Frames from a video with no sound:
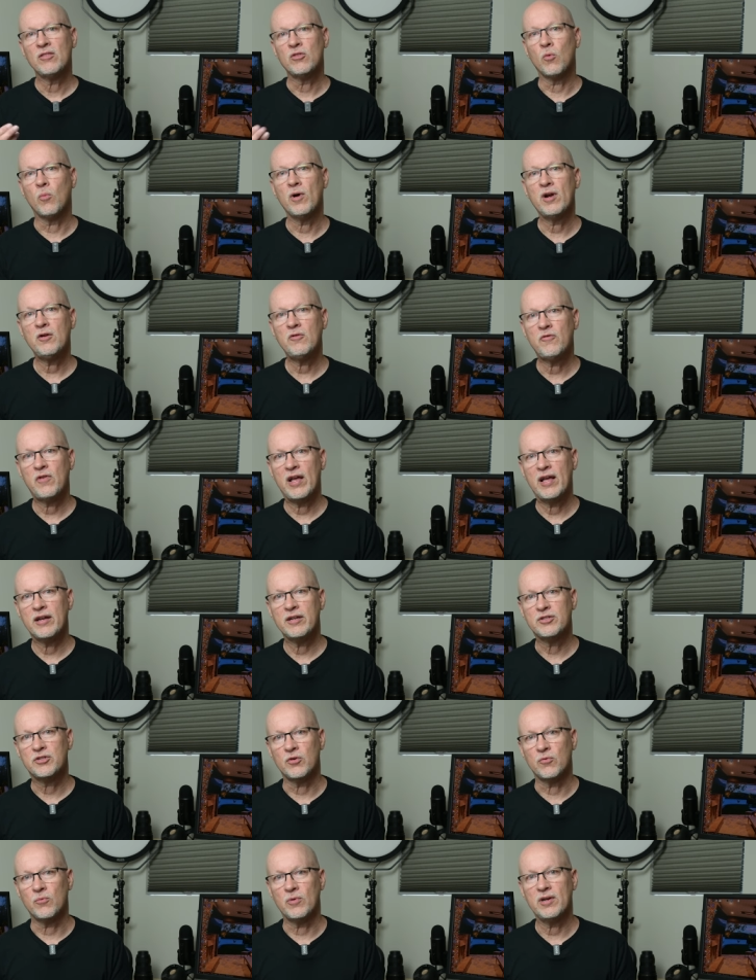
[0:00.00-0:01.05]
The one
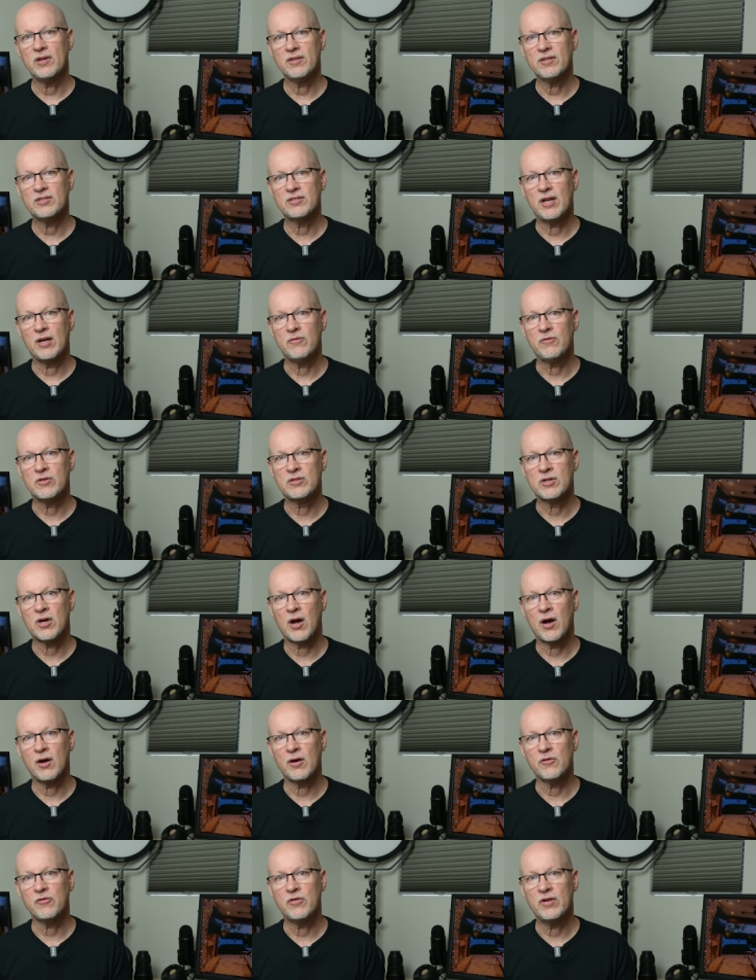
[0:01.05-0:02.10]
advantage in real estate
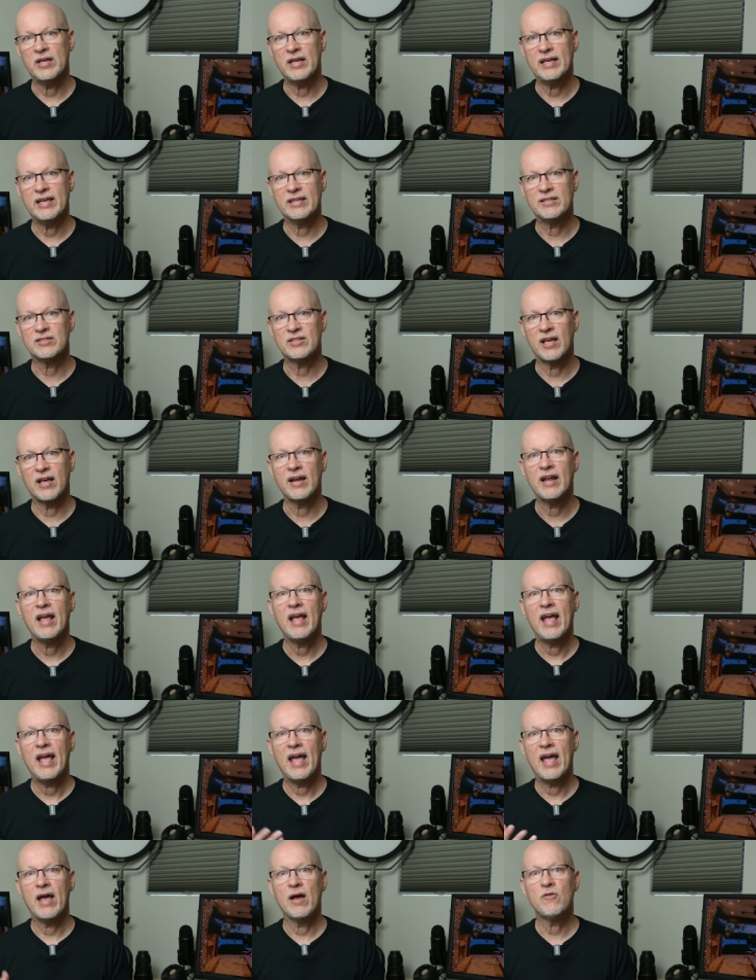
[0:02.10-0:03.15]
photography is that
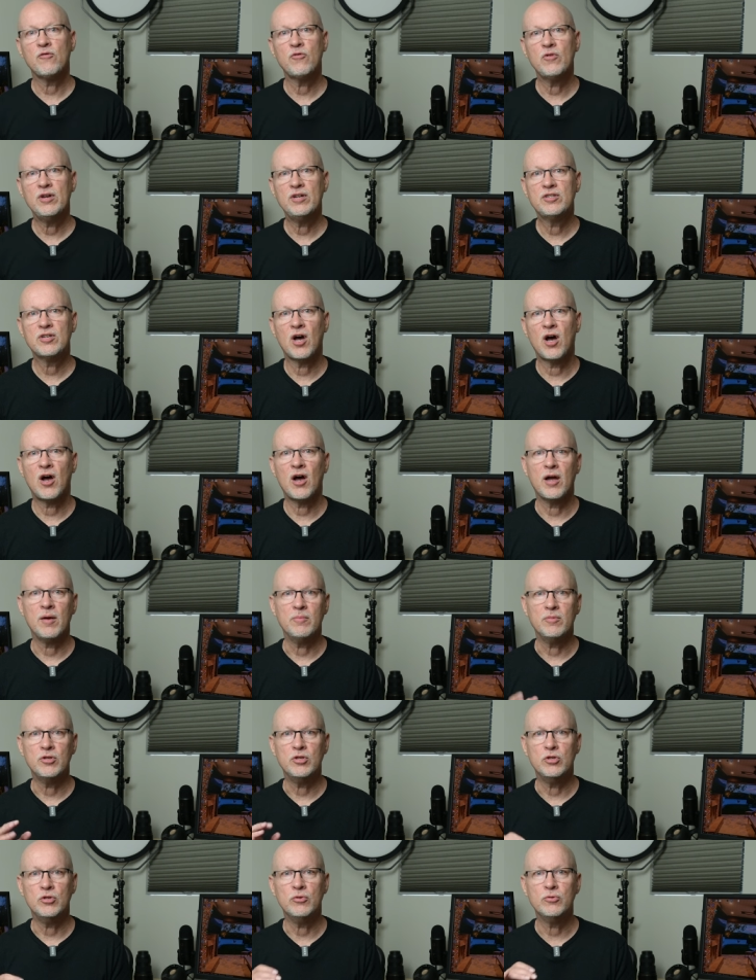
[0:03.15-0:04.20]
every
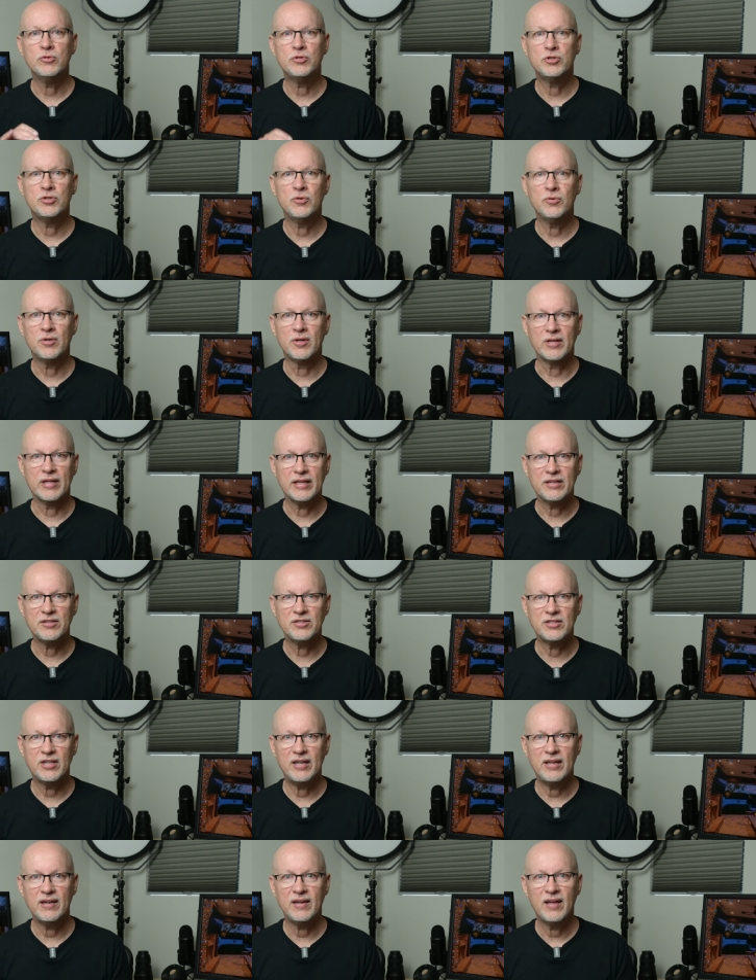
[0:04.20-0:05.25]
time you shoot a
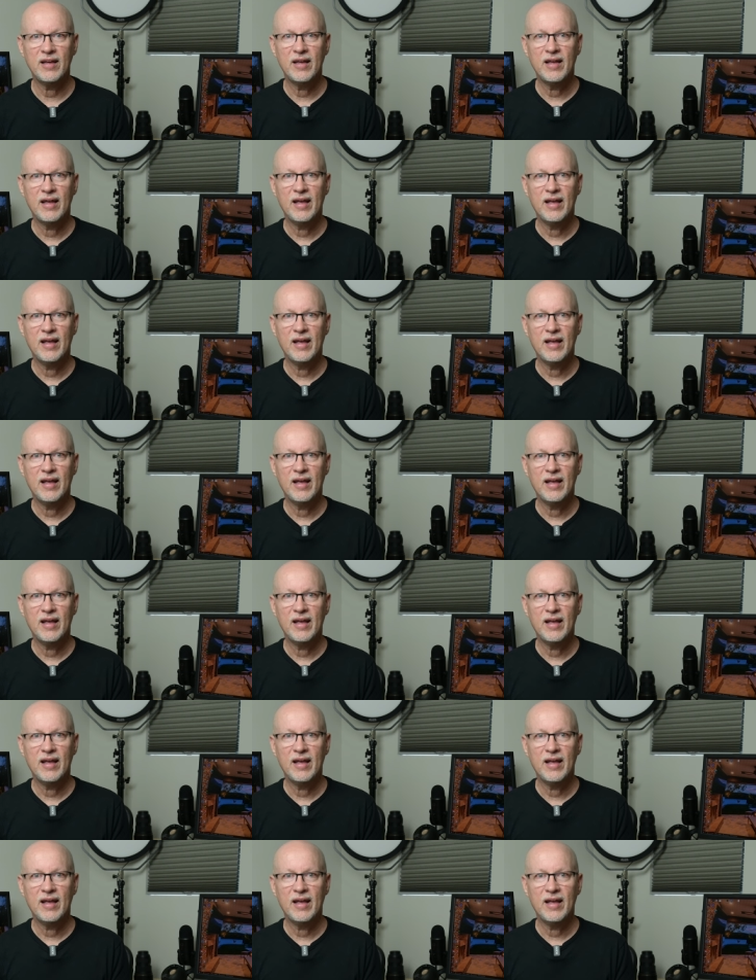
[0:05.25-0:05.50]
listing,